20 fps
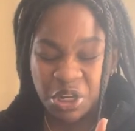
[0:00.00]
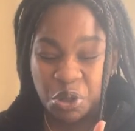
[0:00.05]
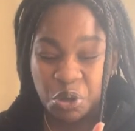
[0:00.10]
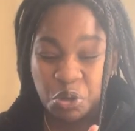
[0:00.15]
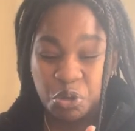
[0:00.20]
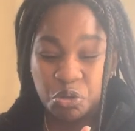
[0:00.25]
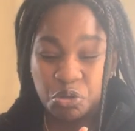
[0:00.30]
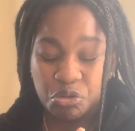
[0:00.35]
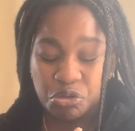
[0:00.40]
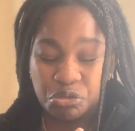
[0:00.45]

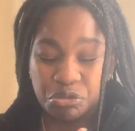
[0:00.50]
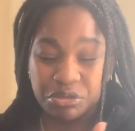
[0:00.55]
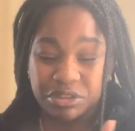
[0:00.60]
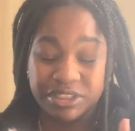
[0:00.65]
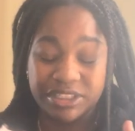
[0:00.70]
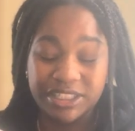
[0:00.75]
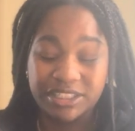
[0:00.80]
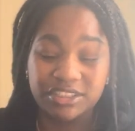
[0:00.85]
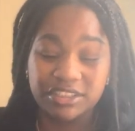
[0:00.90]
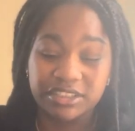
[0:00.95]
Oh,
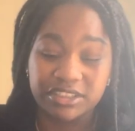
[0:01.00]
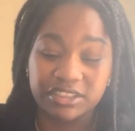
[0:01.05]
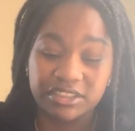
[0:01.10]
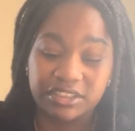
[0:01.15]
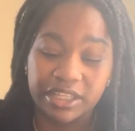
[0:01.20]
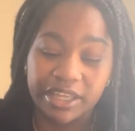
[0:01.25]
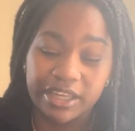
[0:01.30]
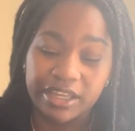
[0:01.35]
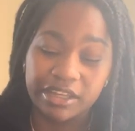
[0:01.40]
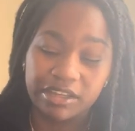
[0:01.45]
this shit
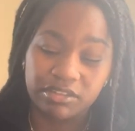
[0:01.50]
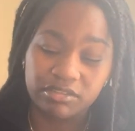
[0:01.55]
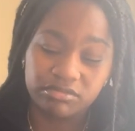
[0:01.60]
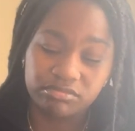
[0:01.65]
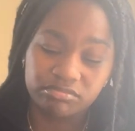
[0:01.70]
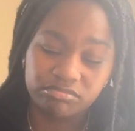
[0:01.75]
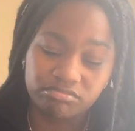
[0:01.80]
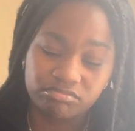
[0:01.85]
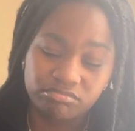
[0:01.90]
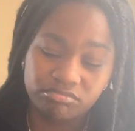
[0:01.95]
stank.
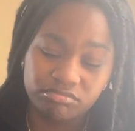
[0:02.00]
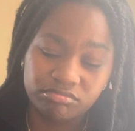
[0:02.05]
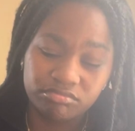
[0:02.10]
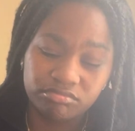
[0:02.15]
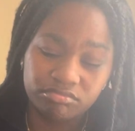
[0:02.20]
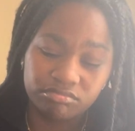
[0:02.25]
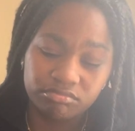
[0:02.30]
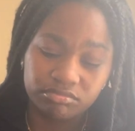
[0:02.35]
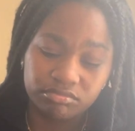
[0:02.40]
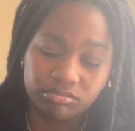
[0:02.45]

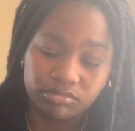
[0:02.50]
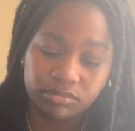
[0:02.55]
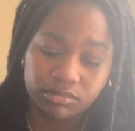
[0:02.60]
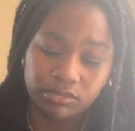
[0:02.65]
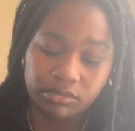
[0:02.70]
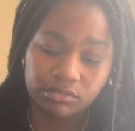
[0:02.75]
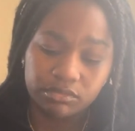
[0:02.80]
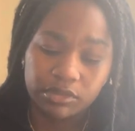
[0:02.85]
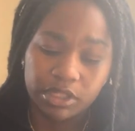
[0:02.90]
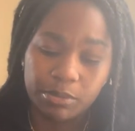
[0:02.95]

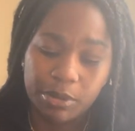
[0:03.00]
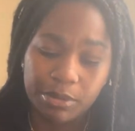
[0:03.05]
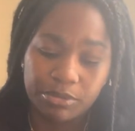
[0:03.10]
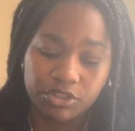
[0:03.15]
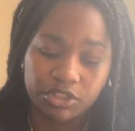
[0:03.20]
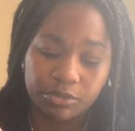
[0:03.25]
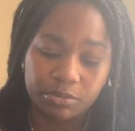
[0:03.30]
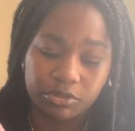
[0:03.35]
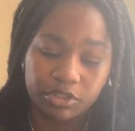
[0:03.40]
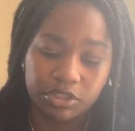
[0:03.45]
I probably
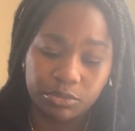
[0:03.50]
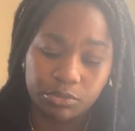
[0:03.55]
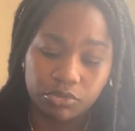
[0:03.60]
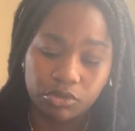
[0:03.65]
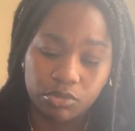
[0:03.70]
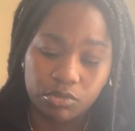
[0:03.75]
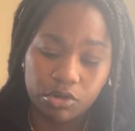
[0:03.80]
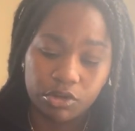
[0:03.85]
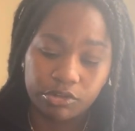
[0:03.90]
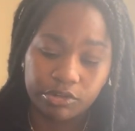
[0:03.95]
should have put some more
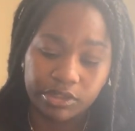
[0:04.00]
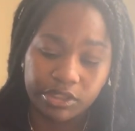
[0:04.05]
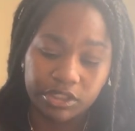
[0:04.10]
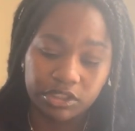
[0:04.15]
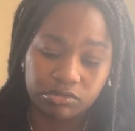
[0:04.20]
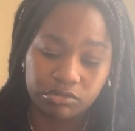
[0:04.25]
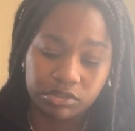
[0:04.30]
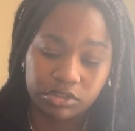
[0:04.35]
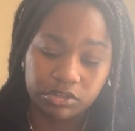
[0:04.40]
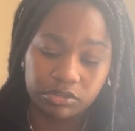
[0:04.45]
water on this
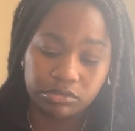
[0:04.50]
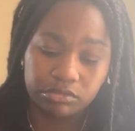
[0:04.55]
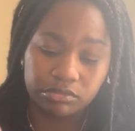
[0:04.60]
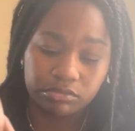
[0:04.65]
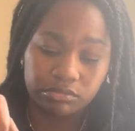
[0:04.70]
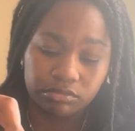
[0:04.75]
one too.